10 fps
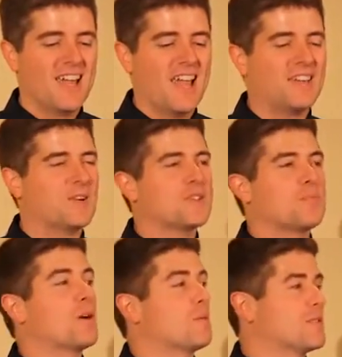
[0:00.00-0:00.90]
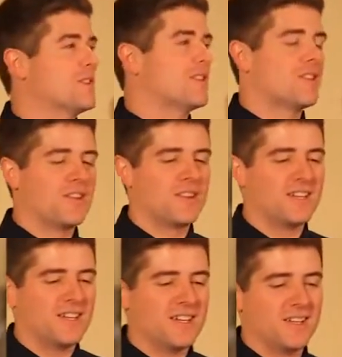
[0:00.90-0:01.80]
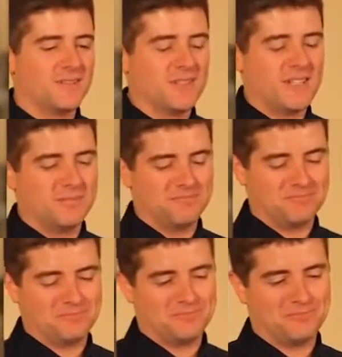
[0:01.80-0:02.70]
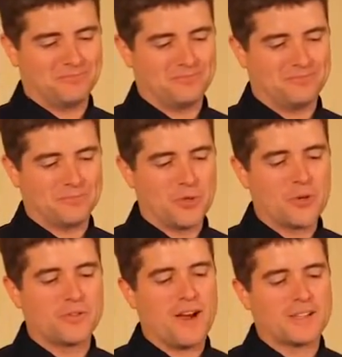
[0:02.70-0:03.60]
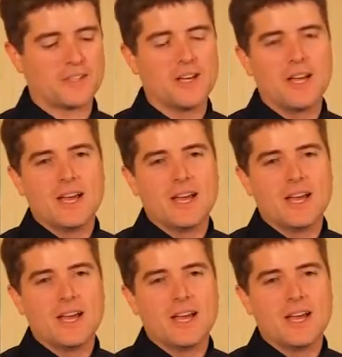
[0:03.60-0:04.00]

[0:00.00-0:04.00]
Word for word: And there is a purpose to this other than the, uh, the gross factor.